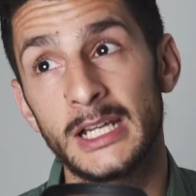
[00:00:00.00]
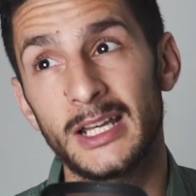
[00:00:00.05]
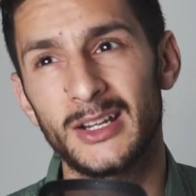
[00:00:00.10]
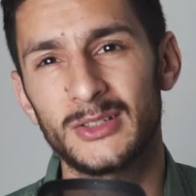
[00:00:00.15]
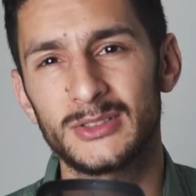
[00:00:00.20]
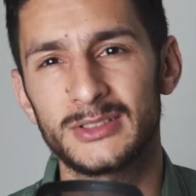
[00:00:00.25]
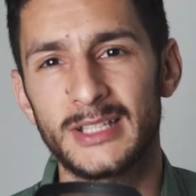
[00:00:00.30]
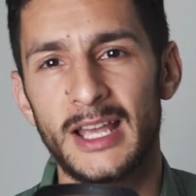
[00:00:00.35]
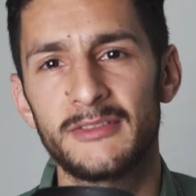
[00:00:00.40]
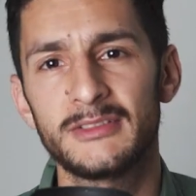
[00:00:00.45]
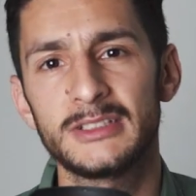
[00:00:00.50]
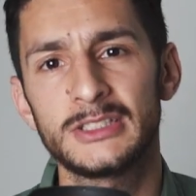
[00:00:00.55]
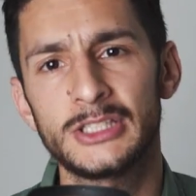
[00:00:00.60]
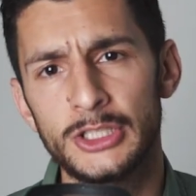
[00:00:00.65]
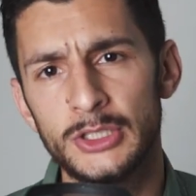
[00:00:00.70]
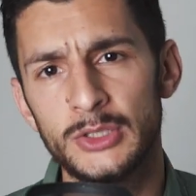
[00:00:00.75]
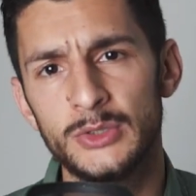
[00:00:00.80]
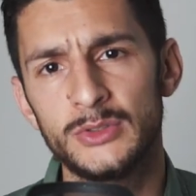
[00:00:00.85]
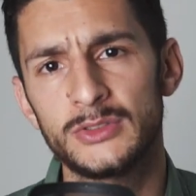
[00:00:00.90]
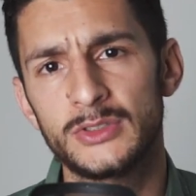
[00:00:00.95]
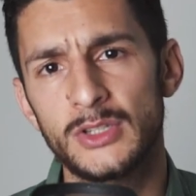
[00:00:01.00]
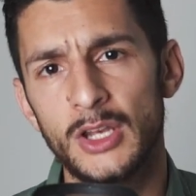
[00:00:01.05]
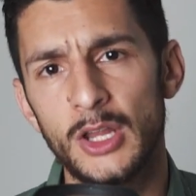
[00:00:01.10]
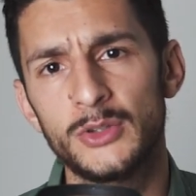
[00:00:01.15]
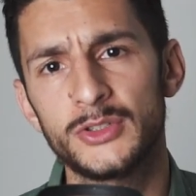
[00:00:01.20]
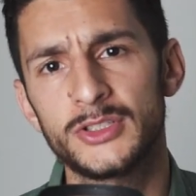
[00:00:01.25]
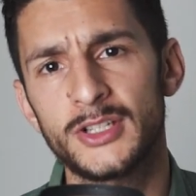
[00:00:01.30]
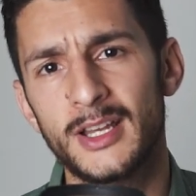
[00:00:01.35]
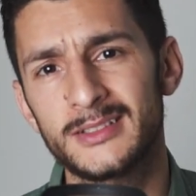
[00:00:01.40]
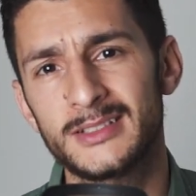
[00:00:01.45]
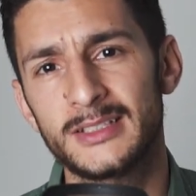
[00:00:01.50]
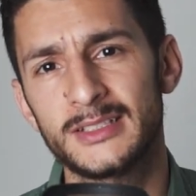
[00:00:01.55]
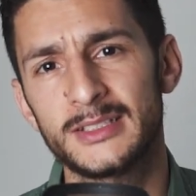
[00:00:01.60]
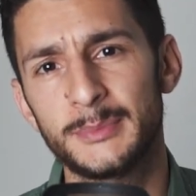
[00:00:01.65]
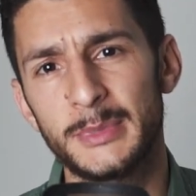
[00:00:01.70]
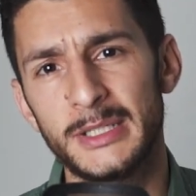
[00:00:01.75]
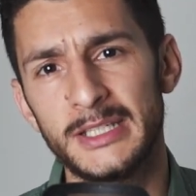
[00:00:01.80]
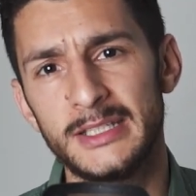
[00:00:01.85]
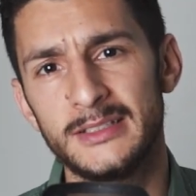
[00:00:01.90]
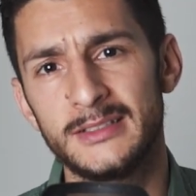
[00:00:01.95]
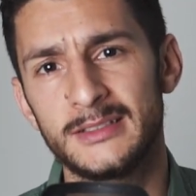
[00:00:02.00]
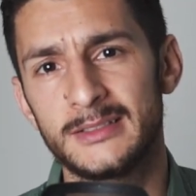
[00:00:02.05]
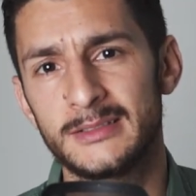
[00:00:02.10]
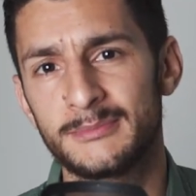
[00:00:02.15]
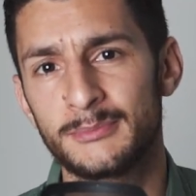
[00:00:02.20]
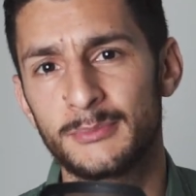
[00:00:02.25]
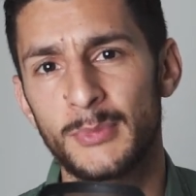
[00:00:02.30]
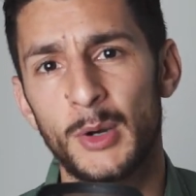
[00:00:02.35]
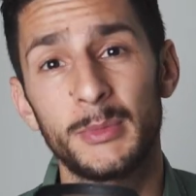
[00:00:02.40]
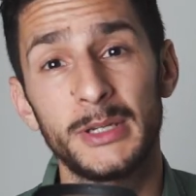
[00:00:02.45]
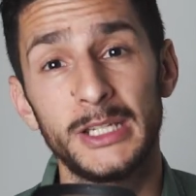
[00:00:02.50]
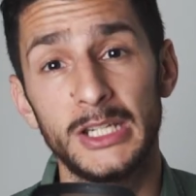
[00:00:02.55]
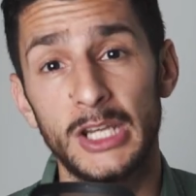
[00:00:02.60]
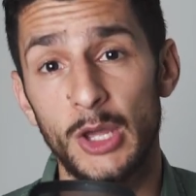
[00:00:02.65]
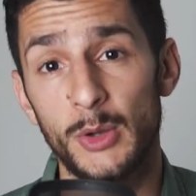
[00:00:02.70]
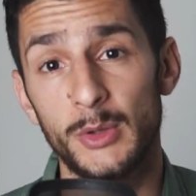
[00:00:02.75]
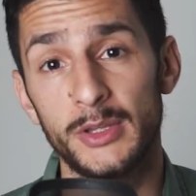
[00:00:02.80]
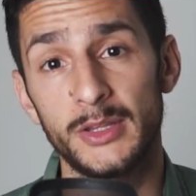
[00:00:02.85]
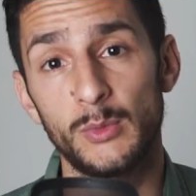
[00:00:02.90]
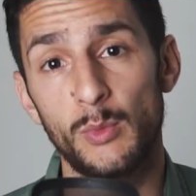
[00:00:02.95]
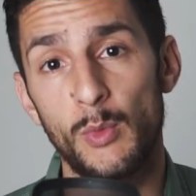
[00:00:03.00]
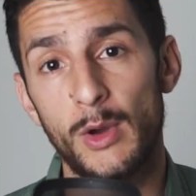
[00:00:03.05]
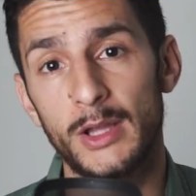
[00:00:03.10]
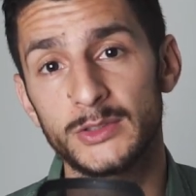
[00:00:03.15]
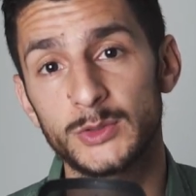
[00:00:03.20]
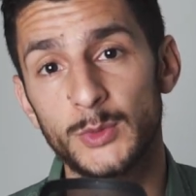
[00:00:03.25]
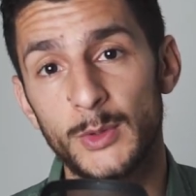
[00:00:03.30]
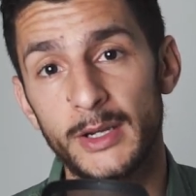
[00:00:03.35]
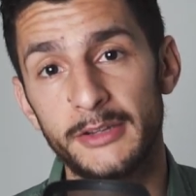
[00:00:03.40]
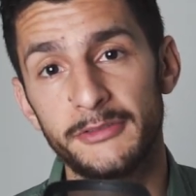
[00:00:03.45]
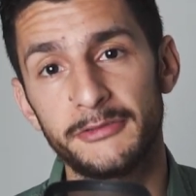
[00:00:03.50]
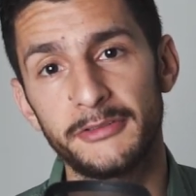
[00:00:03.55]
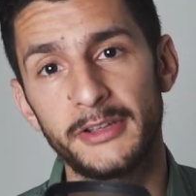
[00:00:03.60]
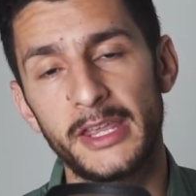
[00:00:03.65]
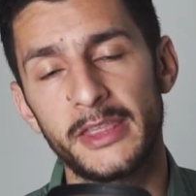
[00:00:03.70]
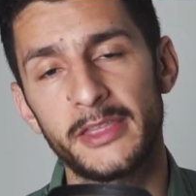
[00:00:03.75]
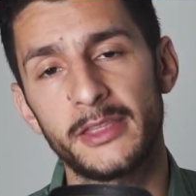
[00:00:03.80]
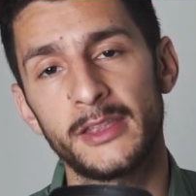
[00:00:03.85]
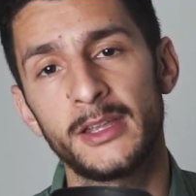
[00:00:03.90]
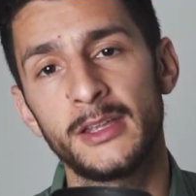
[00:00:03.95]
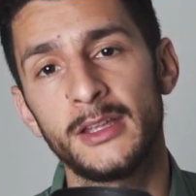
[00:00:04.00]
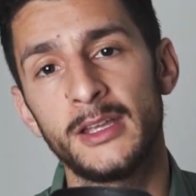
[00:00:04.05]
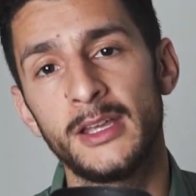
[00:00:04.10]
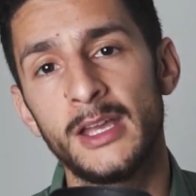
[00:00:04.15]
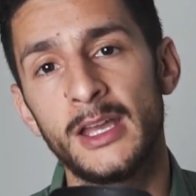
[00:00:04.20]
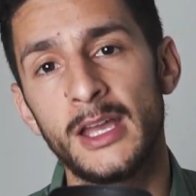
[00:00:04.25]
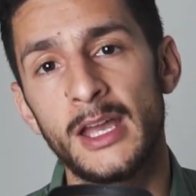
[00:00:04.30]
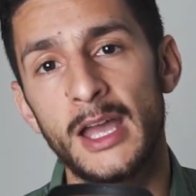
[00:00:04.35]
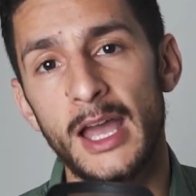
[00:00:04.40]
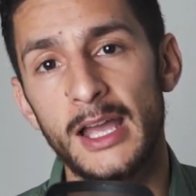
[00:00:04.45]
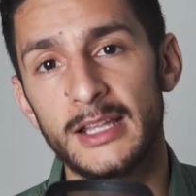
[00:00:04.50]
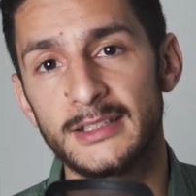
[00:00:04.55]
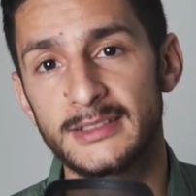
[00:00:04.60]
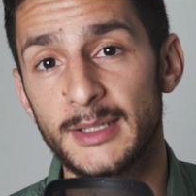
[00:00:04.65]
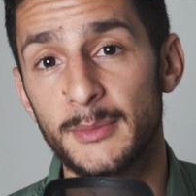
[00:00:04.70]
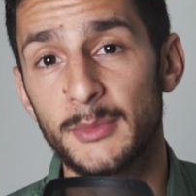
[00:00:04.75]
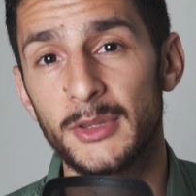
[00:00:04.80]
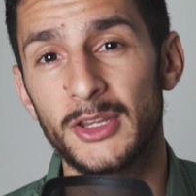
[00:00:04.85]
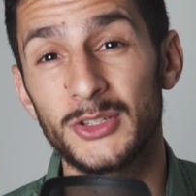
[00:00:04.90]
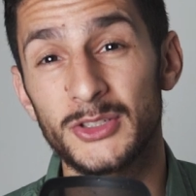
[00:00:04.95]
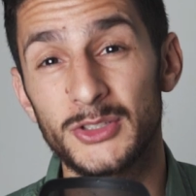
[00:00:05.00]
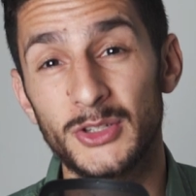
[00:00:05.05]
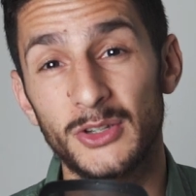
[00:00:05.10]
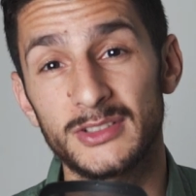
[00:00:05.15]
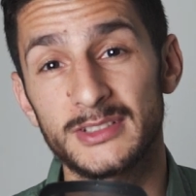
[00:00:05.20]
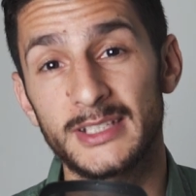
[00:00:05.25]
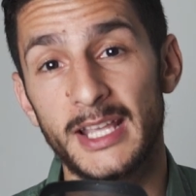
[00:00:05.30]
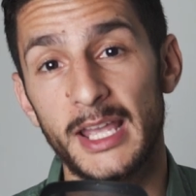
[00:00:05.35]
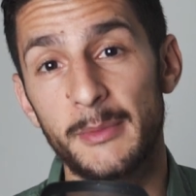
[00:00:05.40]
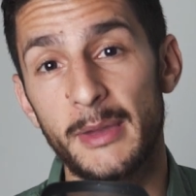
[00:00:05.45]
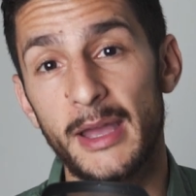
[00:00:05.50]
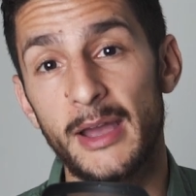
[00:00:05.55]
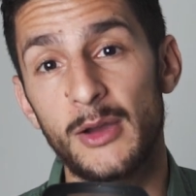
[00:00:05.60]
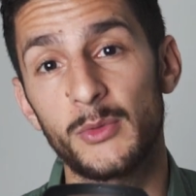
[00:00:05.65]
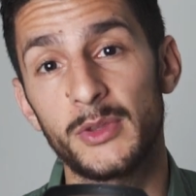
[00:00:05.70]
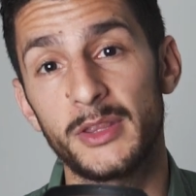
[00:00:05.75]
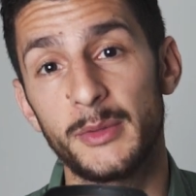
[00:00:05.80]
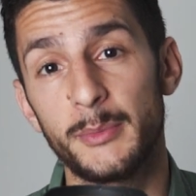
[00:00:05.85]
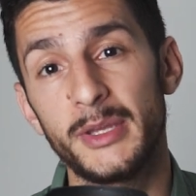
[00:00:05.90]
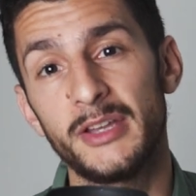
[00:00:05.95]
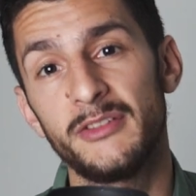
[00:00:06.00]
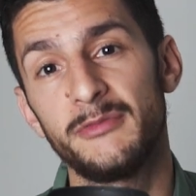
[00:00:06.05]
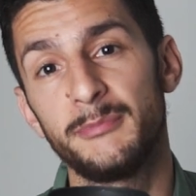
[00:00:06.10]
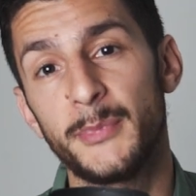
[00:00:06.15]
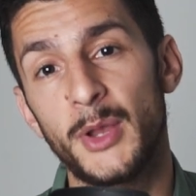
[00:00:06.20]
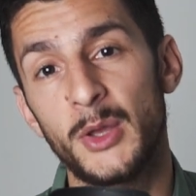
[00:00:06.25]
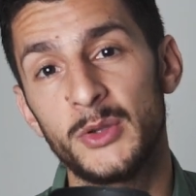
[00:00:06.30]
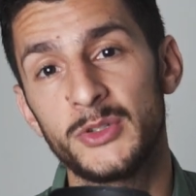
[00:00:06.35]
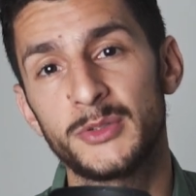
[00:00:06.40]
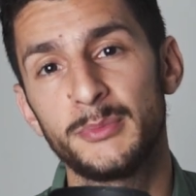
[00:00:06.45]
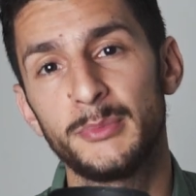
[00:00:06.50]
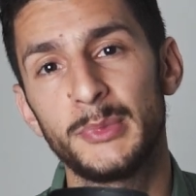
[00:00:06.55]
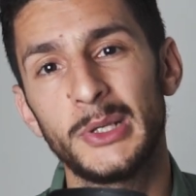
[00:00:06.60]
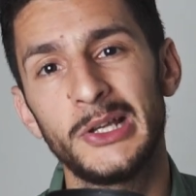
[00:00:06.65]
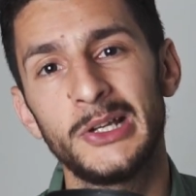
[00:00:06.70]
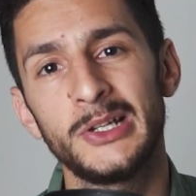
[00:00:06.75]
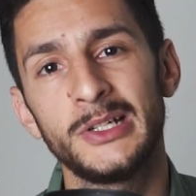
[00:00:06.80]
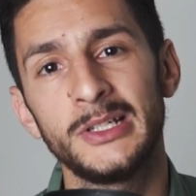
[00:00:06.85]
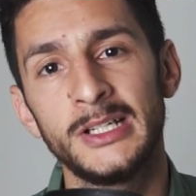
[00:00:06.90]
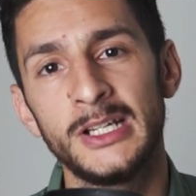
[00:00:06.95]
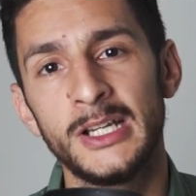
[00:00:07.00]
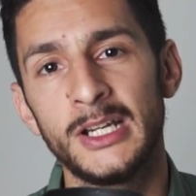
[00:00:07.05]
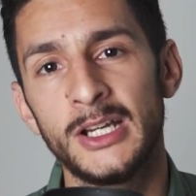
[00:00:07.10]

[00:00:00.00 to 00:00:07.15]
and I was having to use low shutter speeds, probably lower than 1/25, and some of those shots came out with a bit of motion blur.